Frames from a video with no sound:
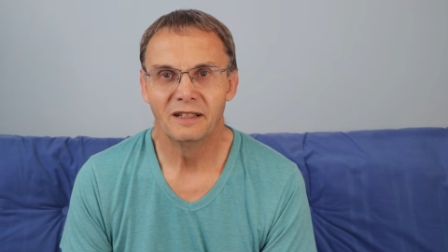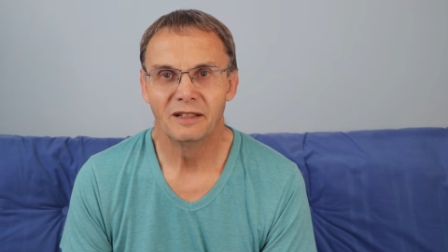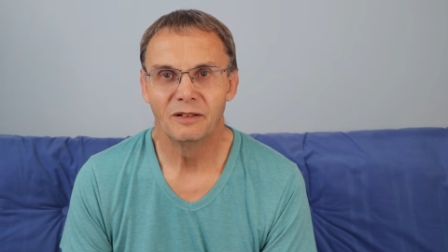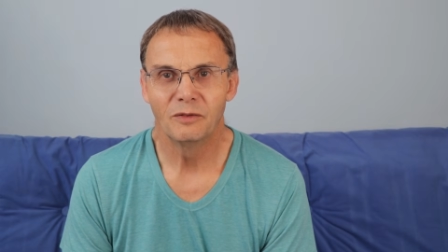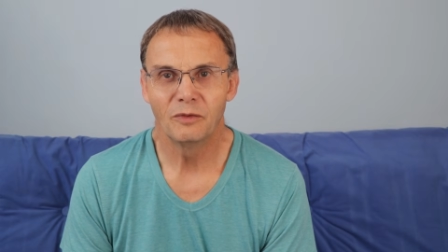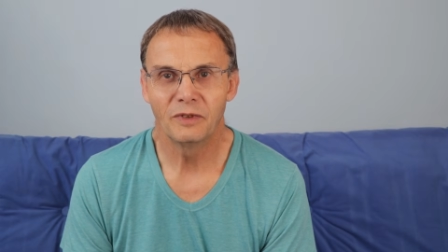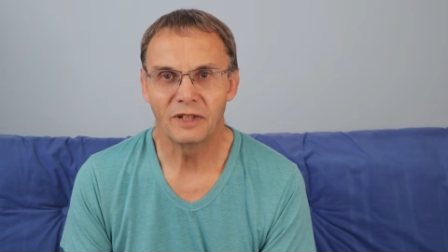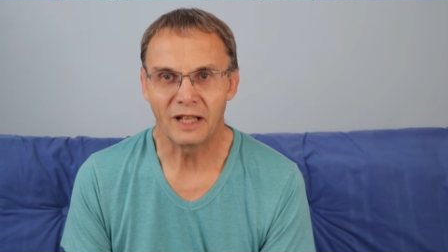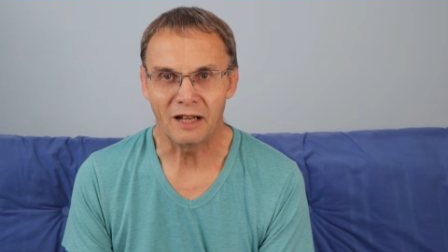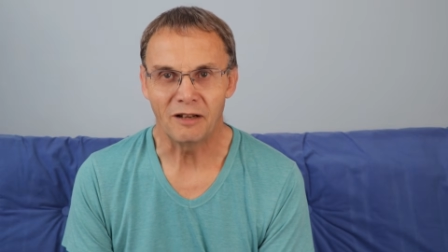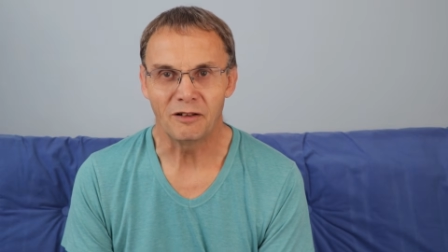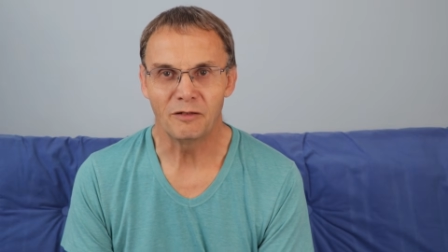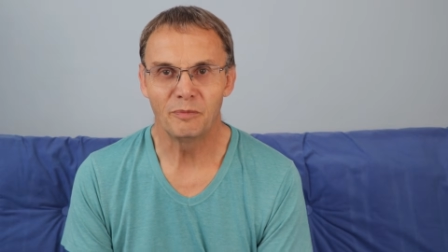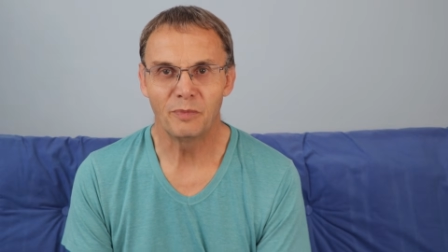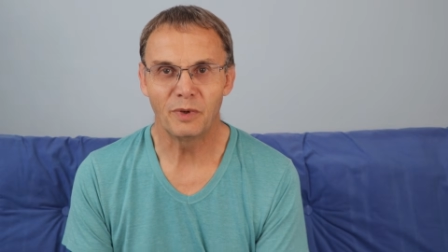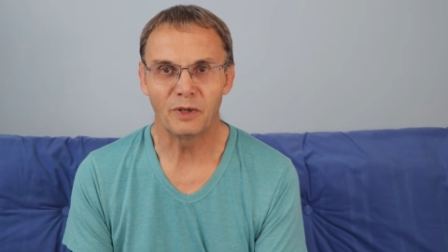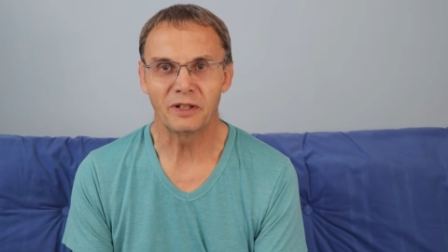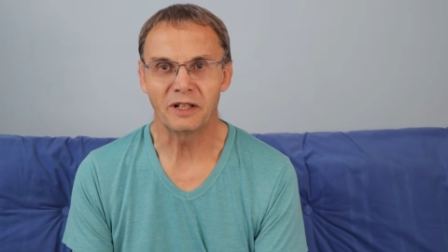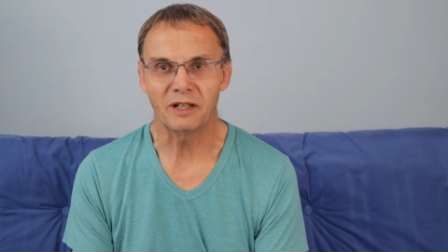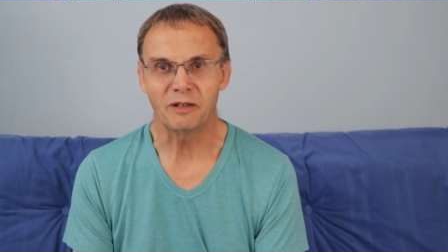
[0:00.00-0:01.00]
without a
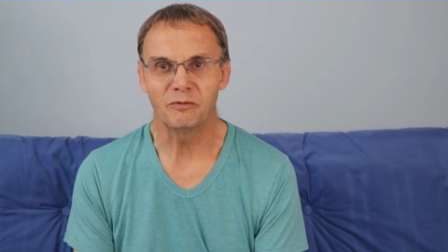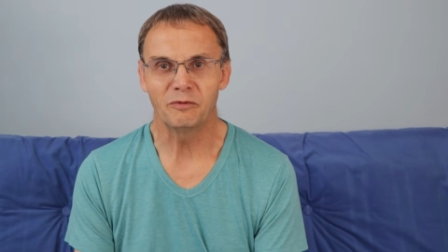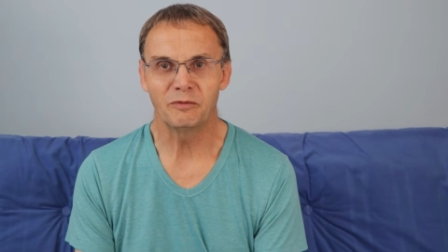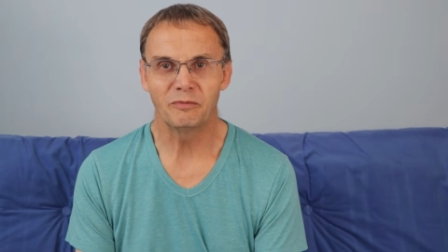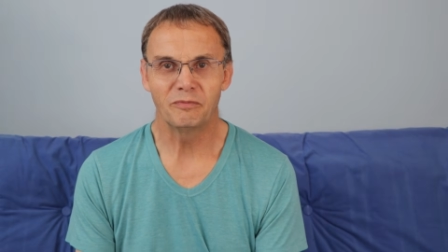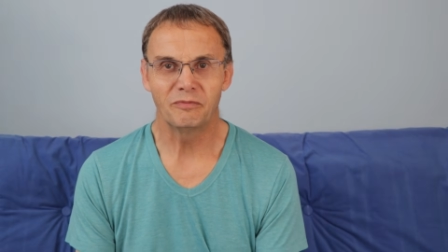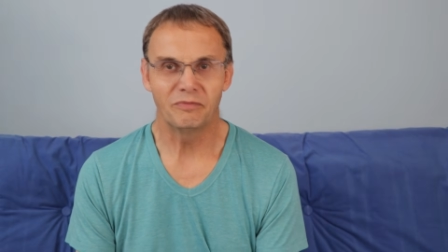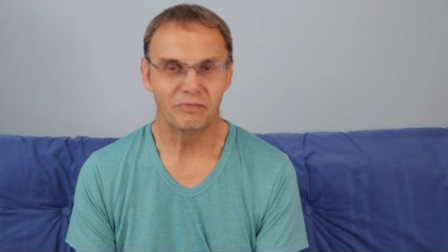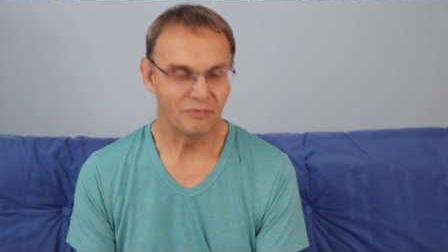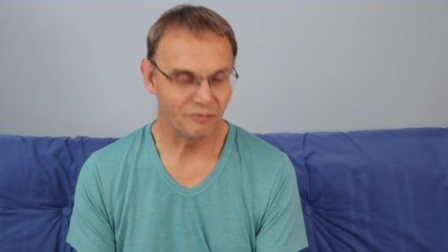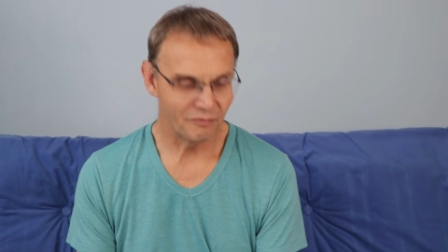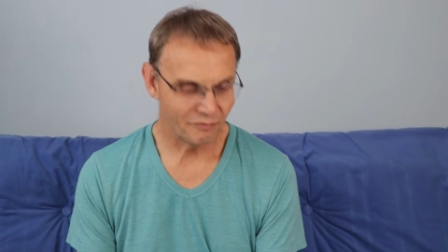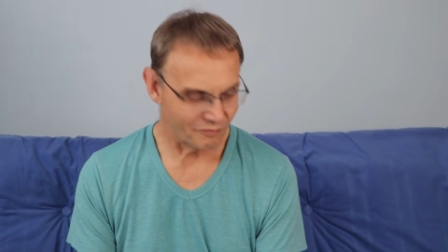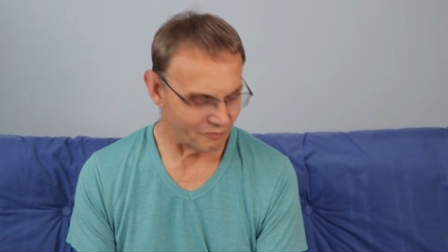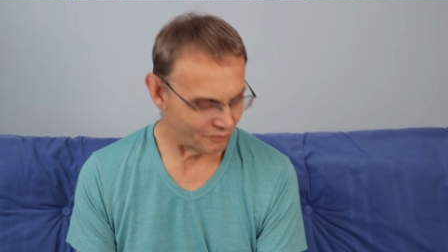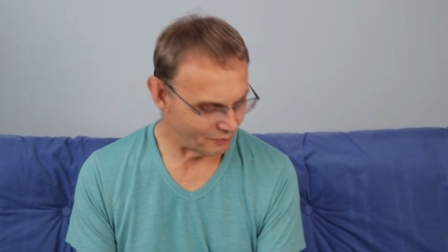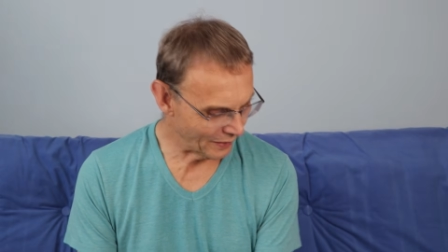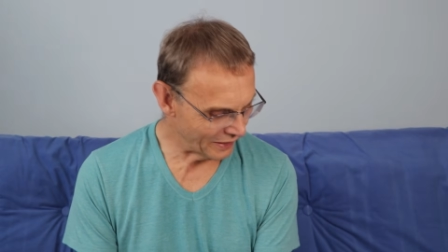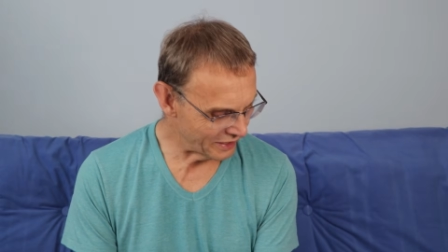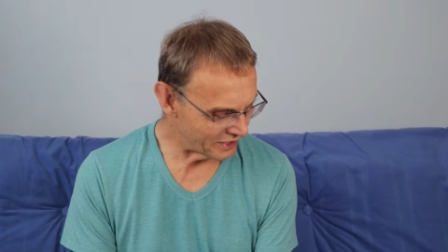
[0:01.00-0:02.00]
body.
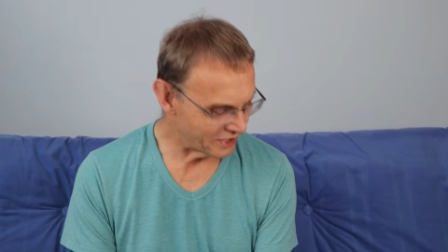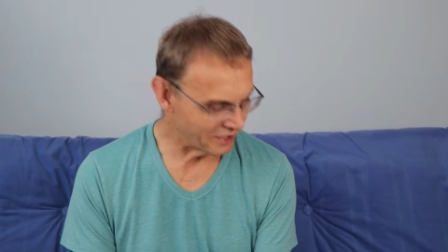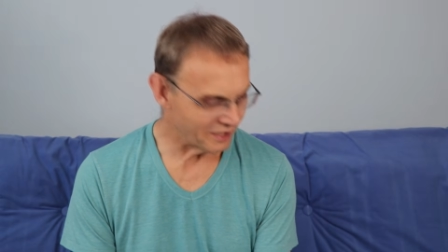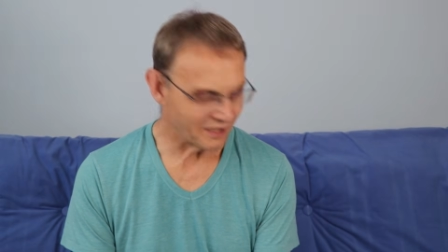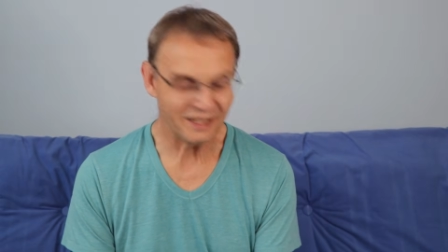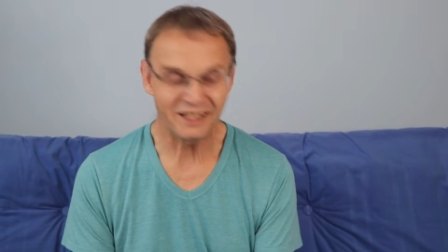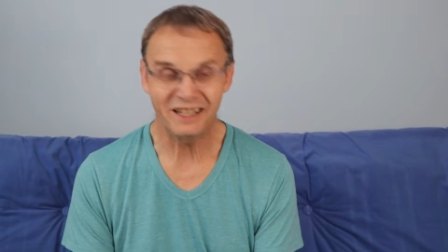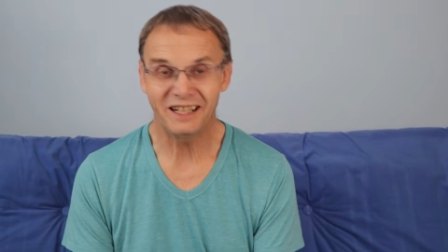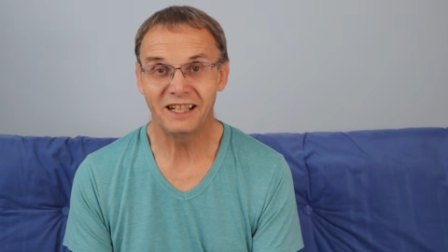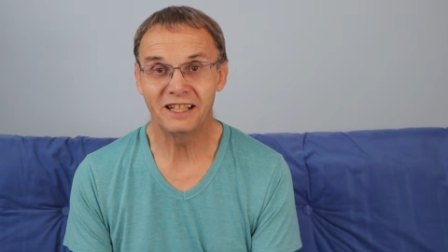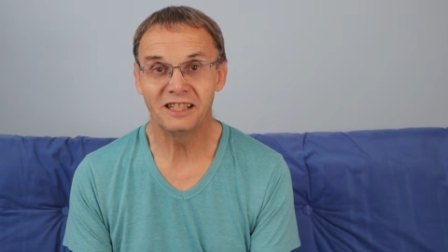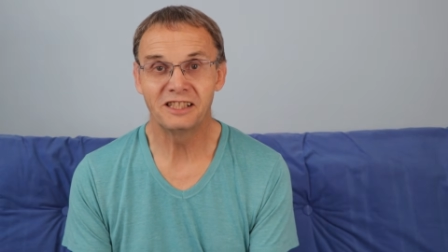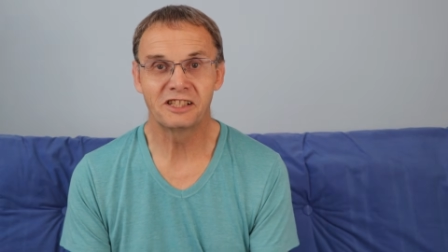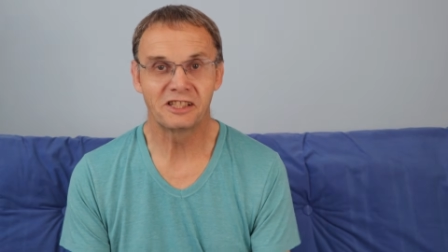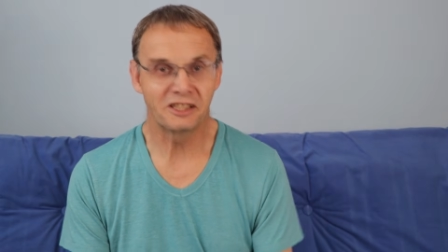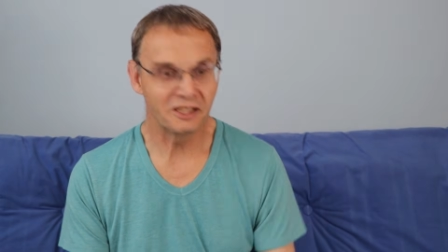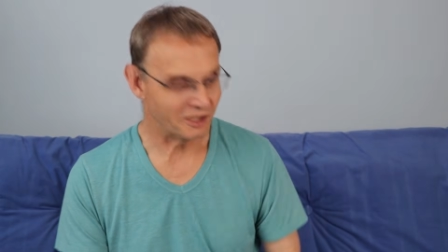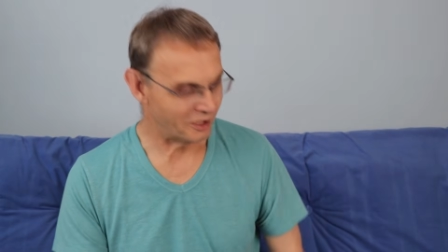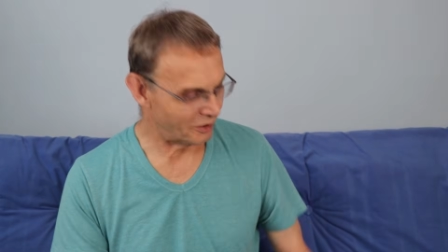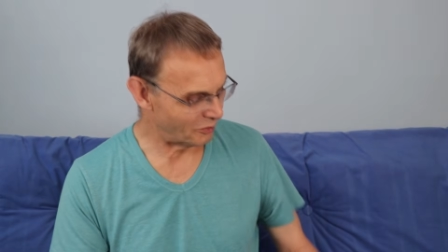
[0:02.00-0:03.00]
Basically
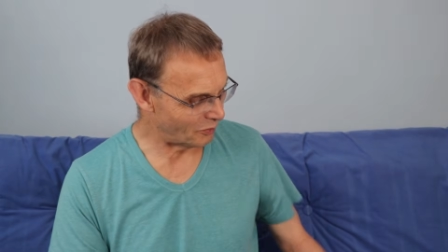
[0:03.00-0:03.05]
insert